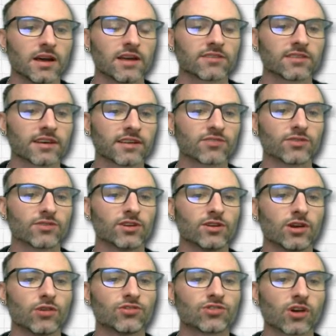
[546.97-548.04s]
So look at this one
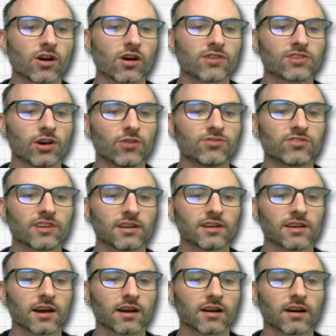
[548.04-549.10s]

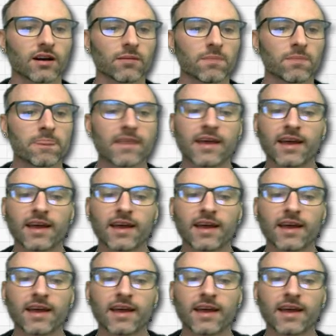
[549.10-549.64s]
nochargehosting.com.